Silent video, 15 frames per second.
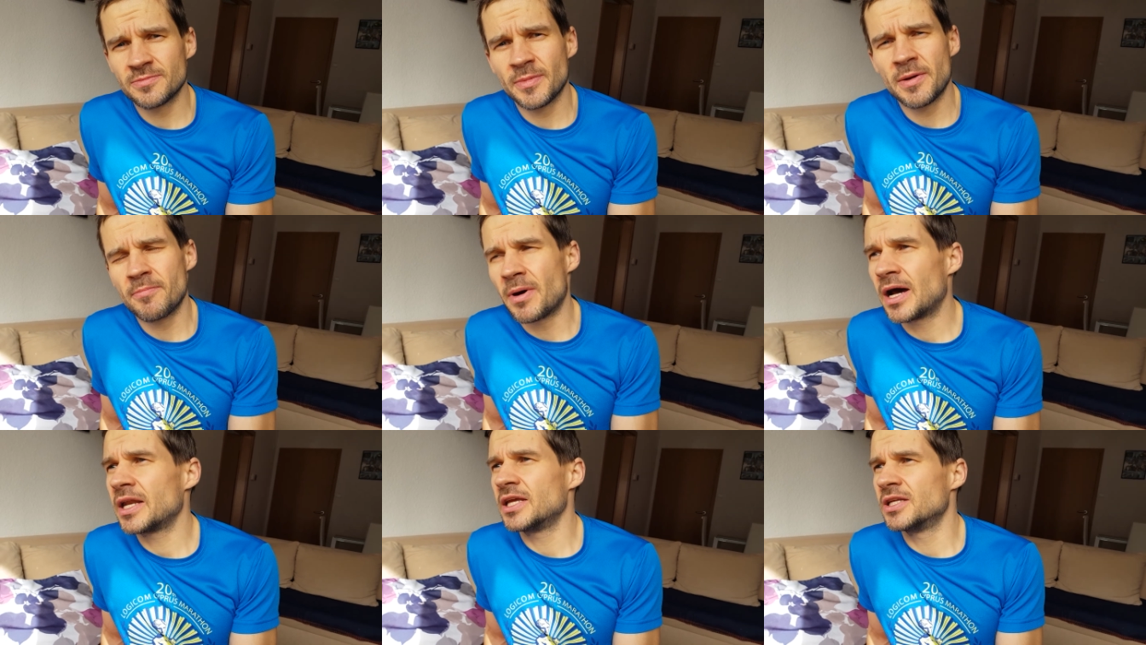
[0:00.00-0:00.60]
my
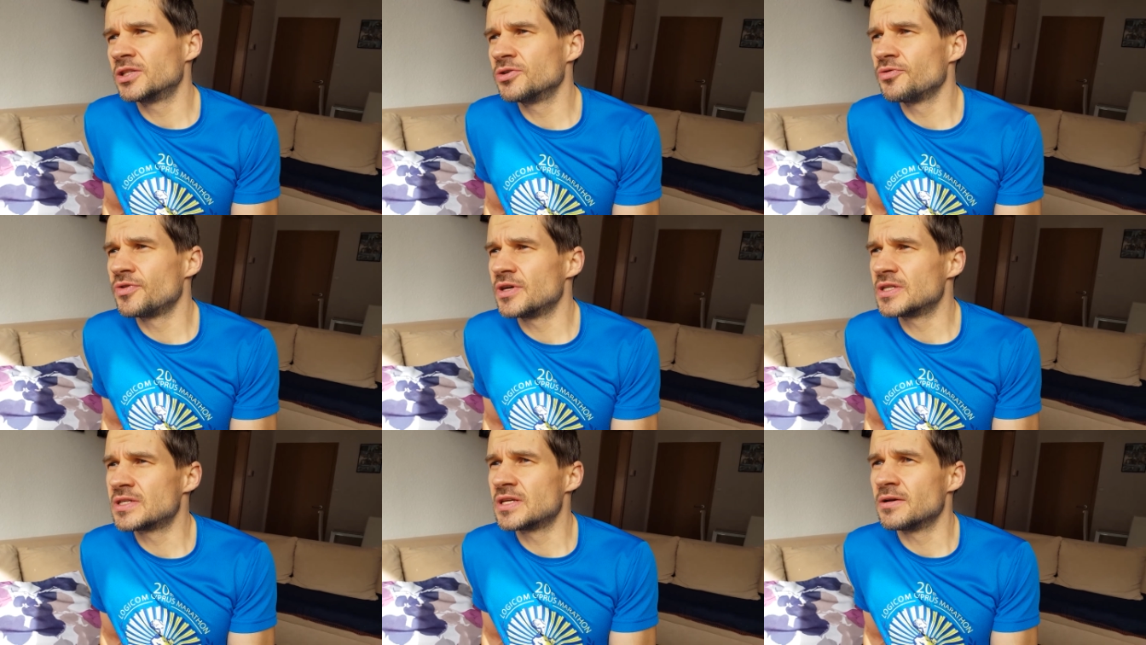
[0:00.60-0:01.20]
money into
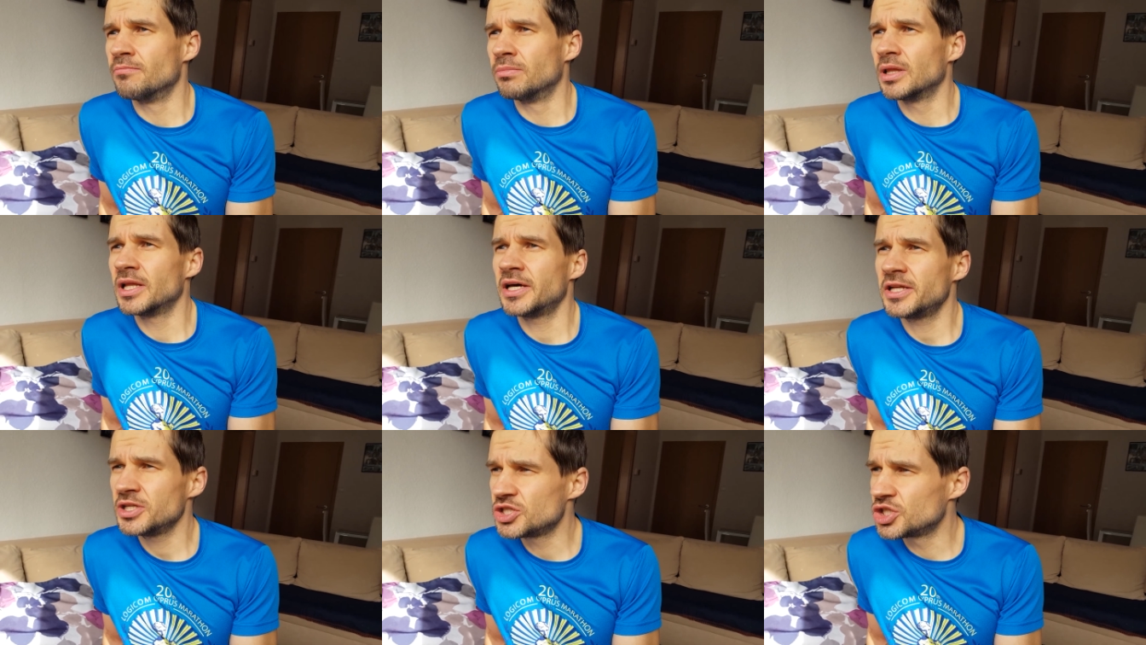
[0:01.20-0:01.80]
this
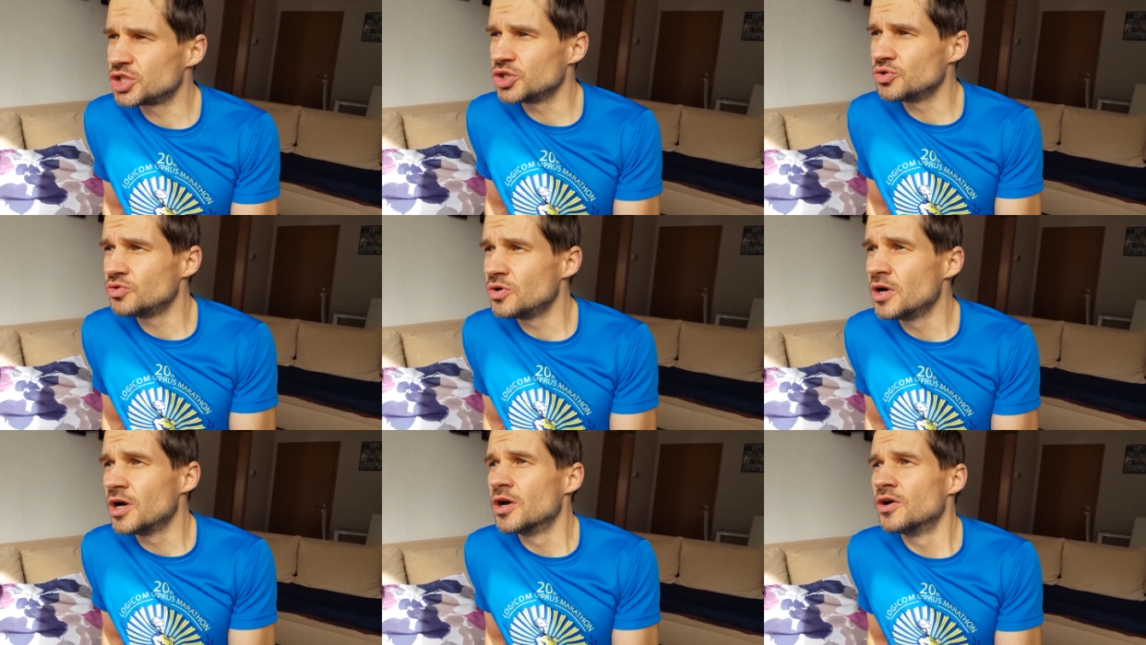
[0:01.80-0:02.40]
bloody shoe